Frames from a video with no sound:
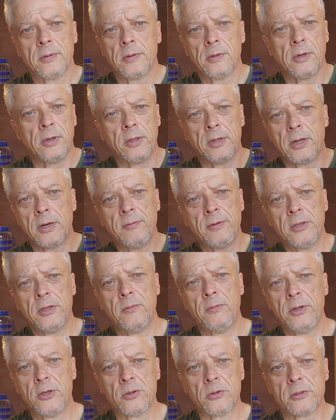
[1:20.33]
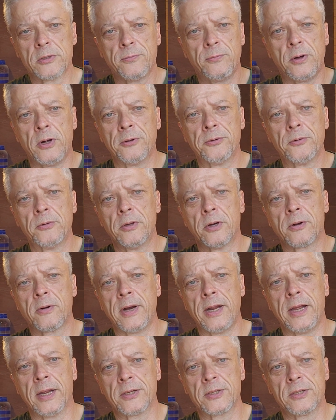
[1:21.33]
a lot of individuals fall through the
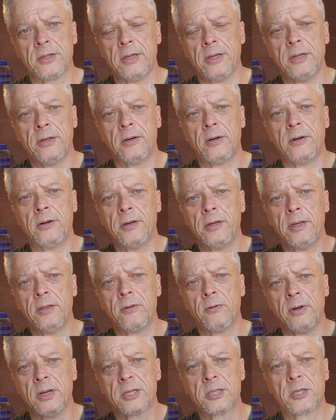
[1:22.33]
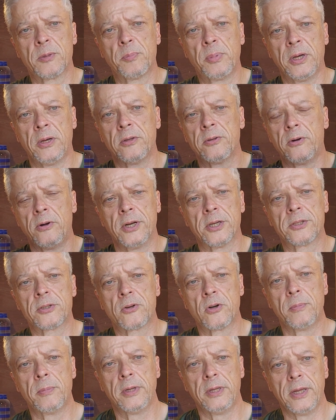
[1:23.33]
cracks and are either expelled or
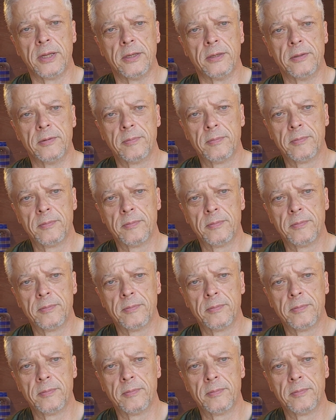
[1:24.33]
exterminated,